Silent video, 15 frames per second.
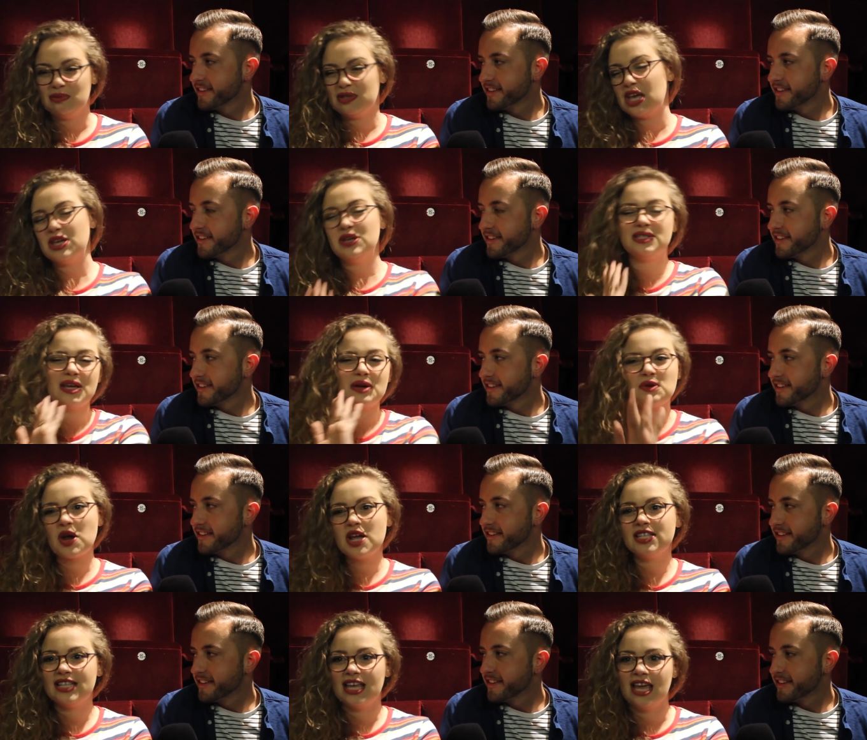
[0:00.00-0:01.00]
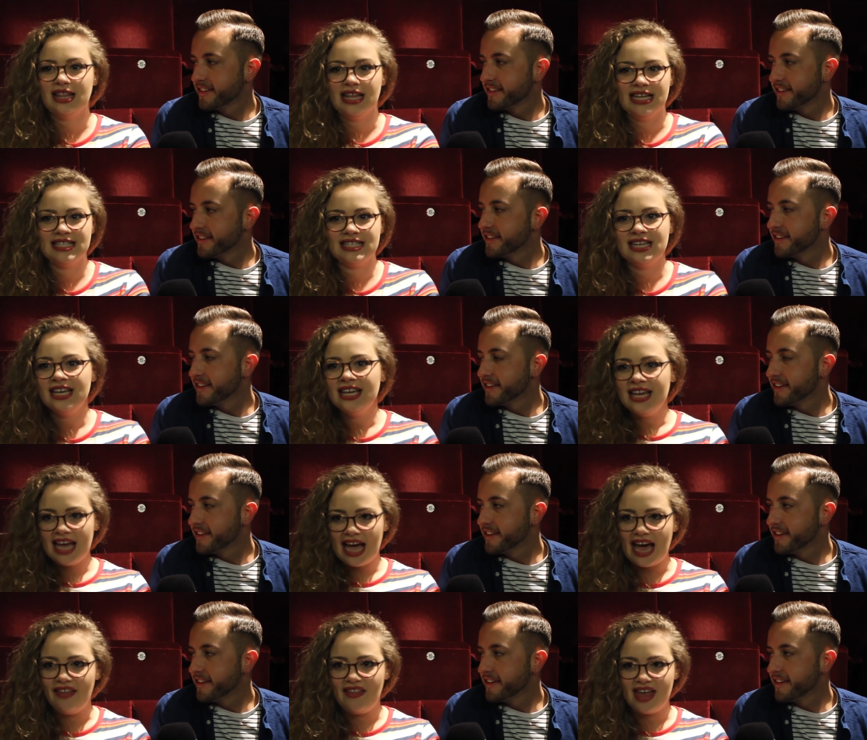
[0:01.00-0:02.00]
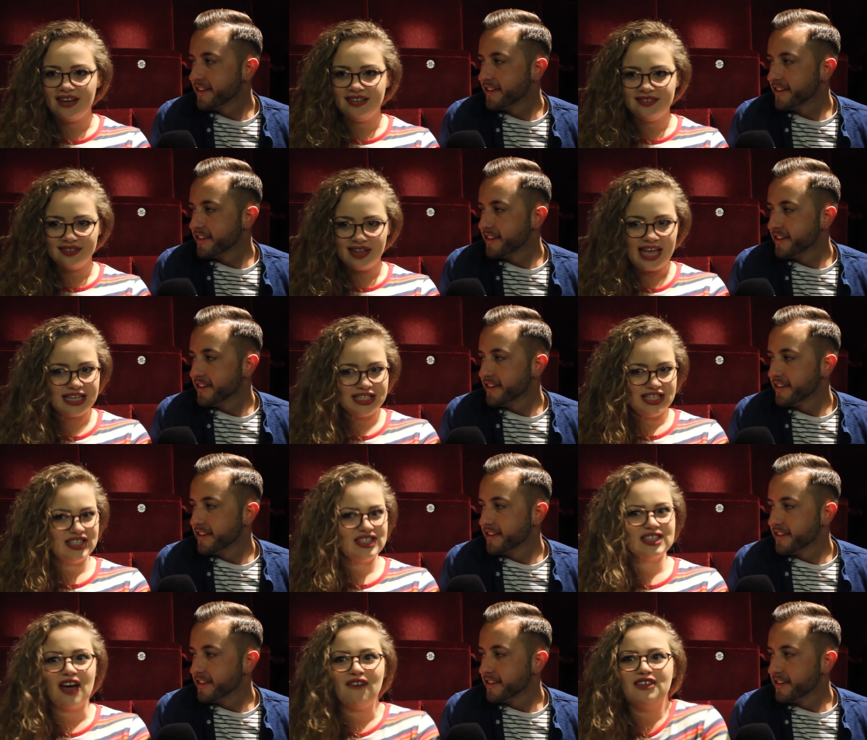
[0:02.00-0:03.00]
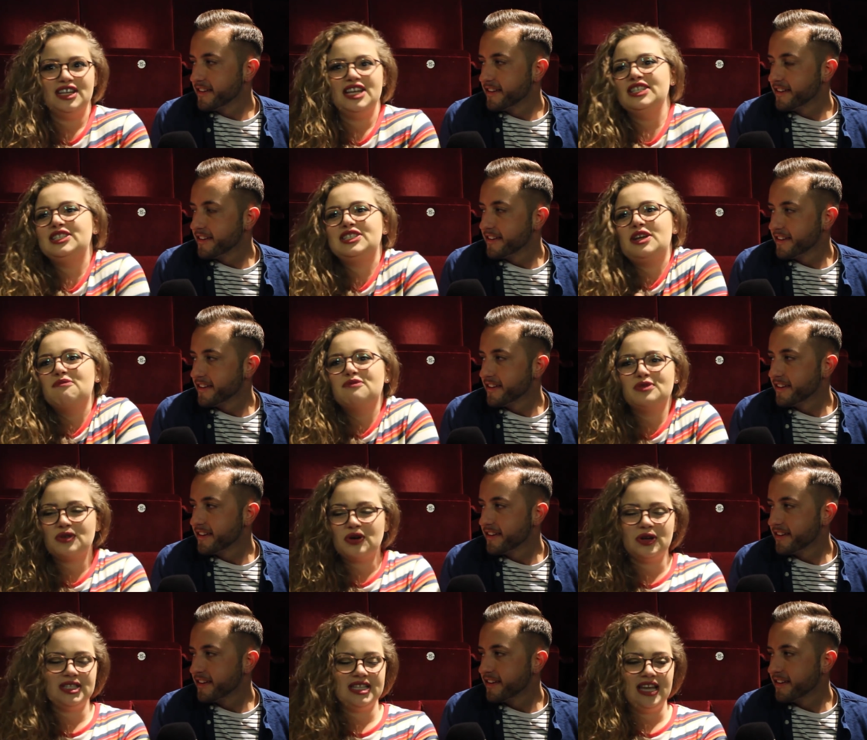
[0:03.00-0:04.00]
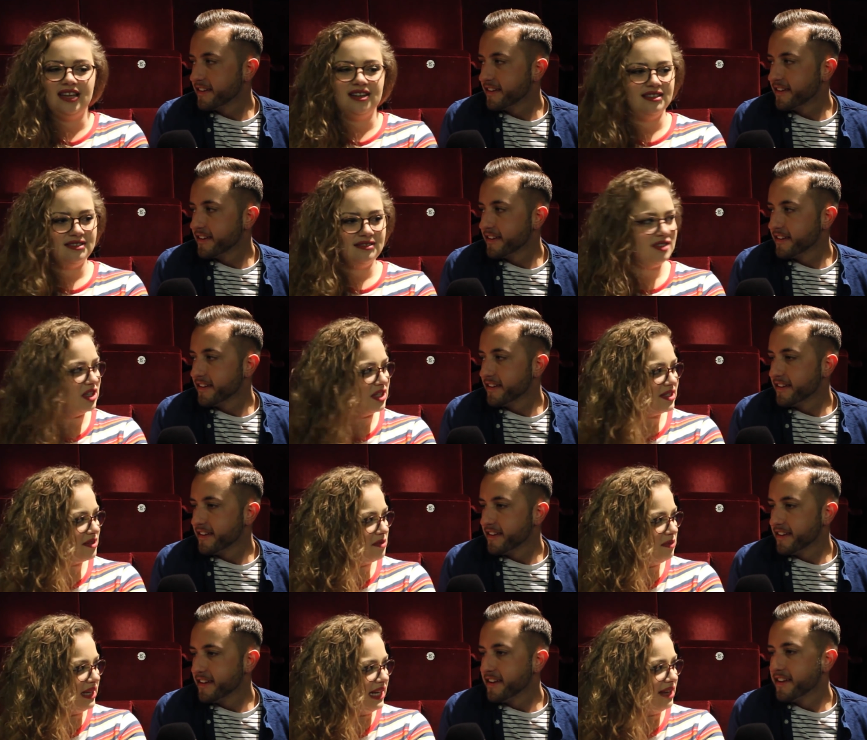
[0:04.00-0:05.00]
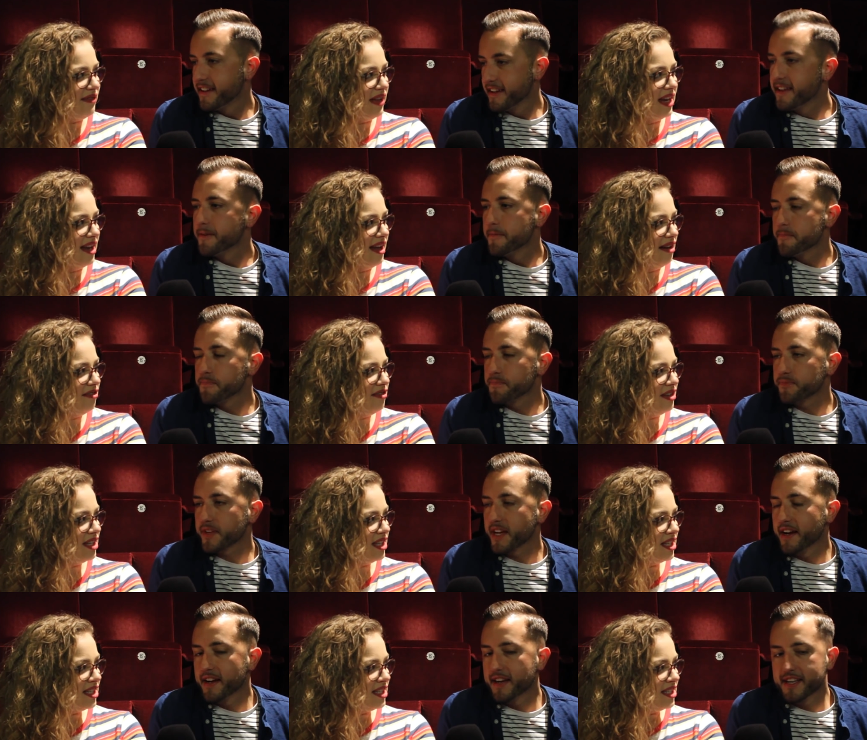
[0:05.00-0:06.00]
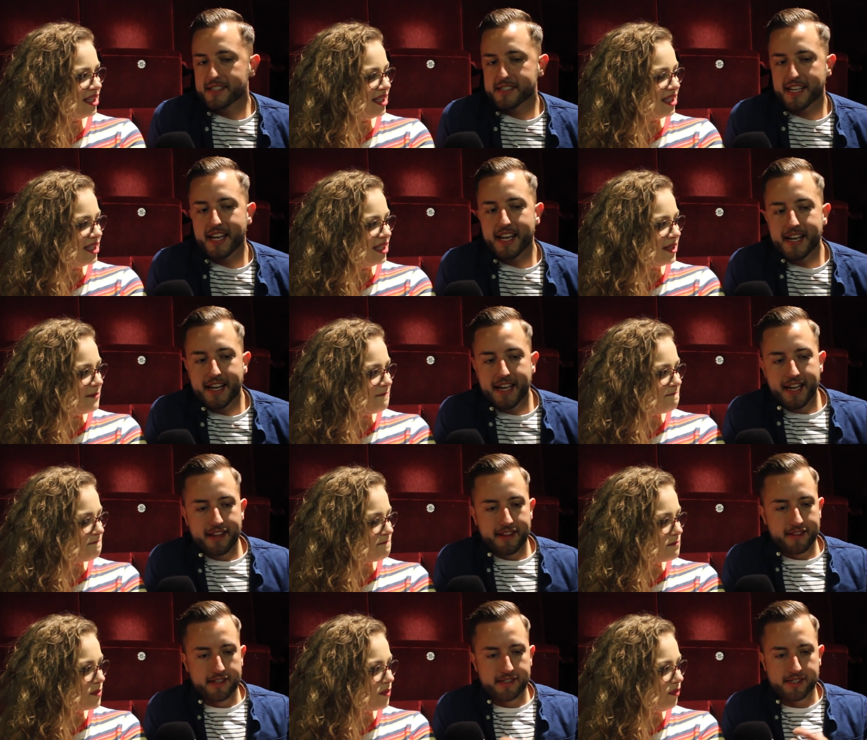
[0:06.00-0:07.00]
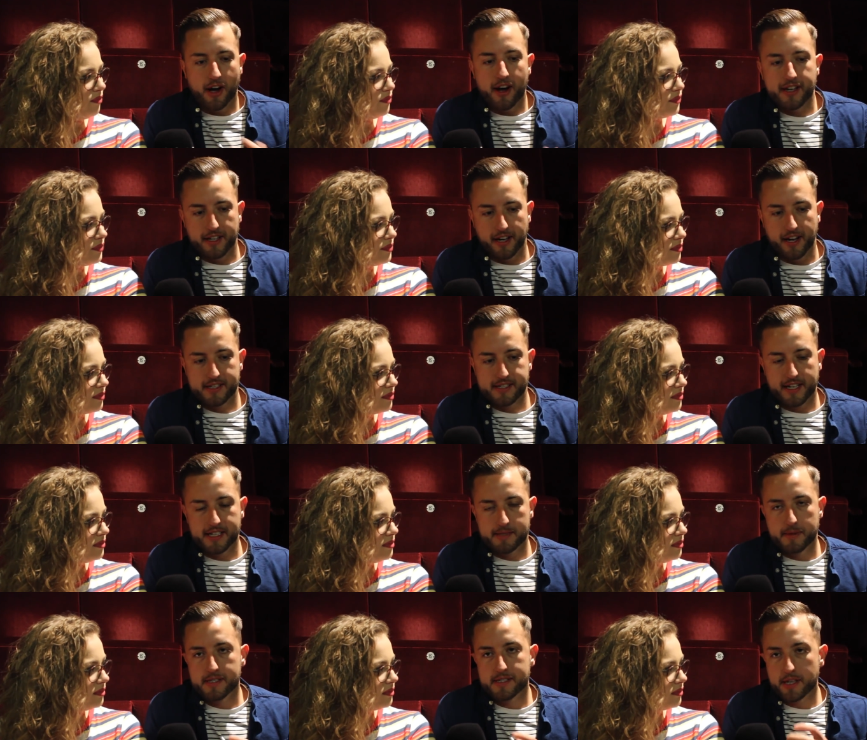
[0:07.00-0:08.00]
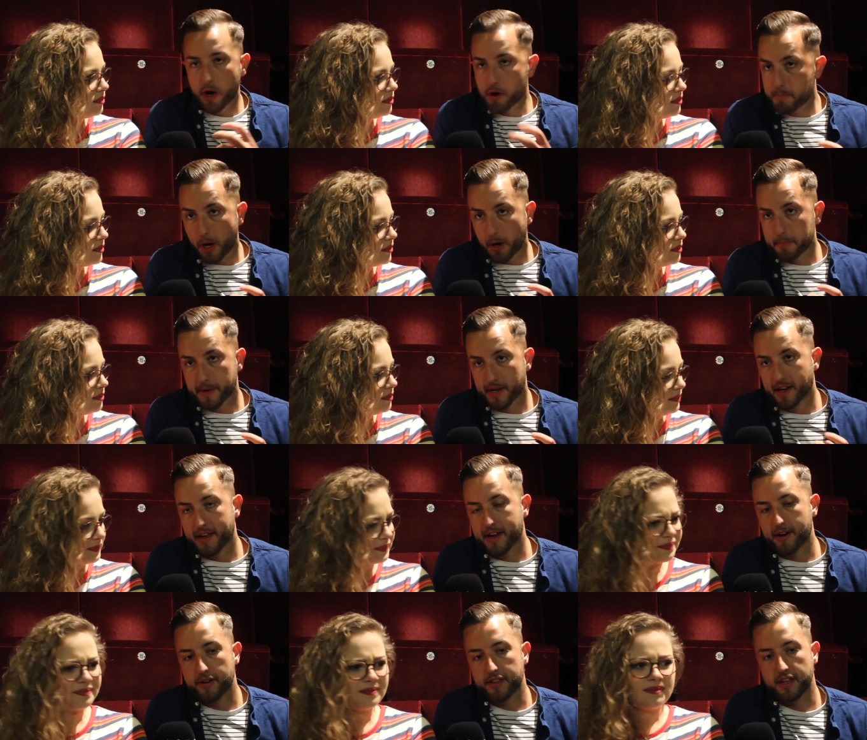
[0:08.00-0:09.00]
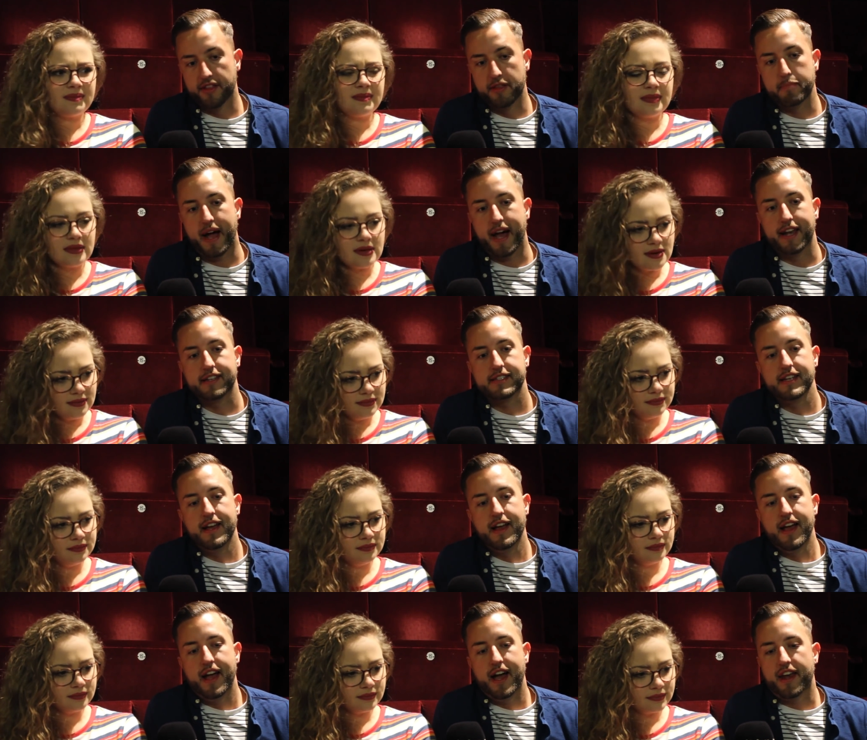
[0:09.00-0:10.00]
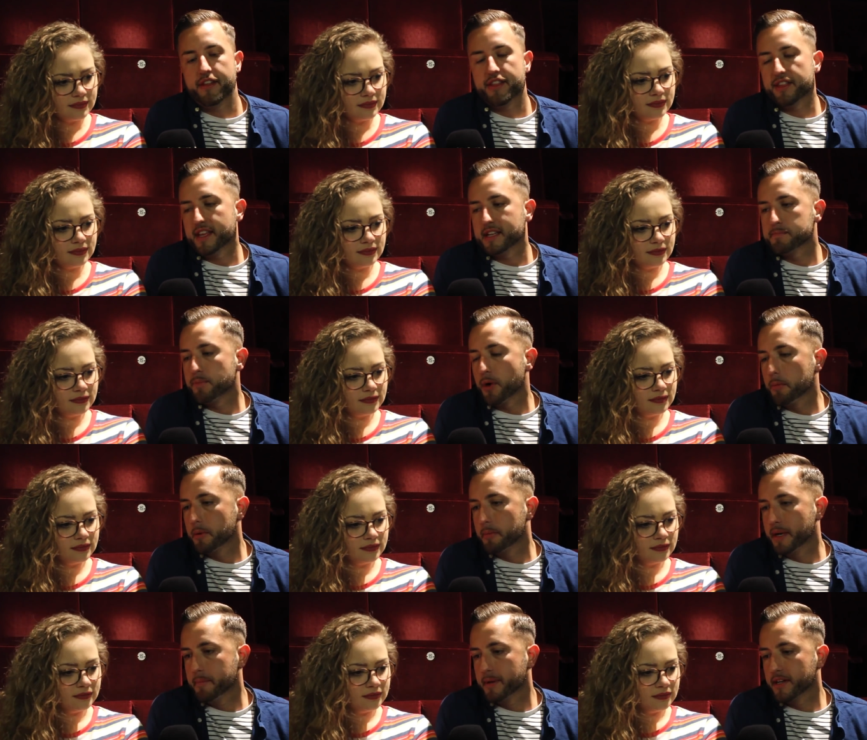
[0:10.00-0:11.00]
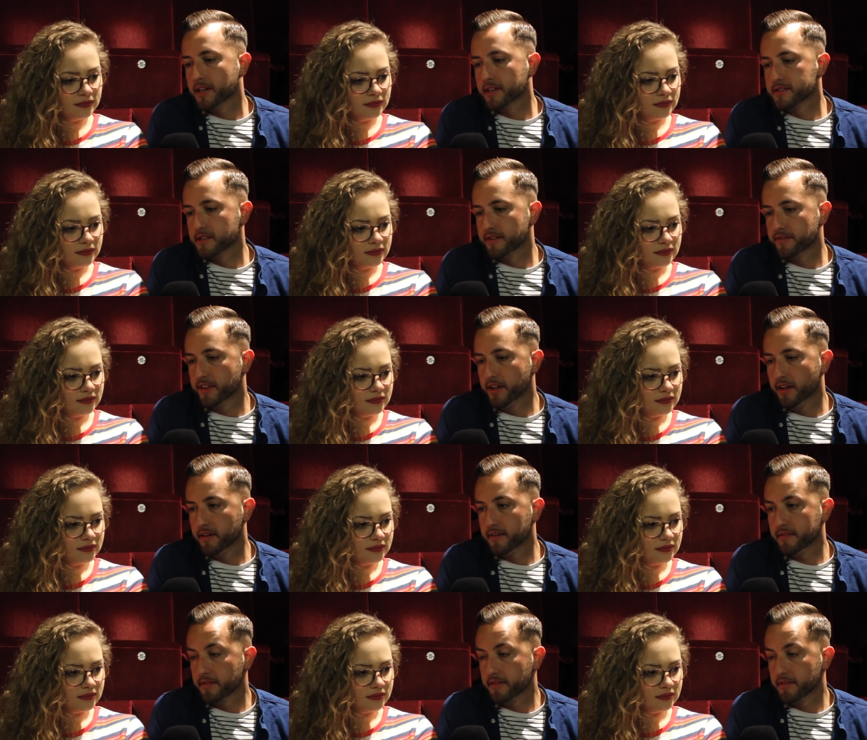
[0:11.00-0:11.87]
Speaker 1: and was like, "You sound great singing this." And then like discovered it and stumbled across it and just completely fell in love.
Speaker 2: And it's clearly hit the zeitgeist. Like it's been so popular here at the Other Palace, and I think that's probably because of the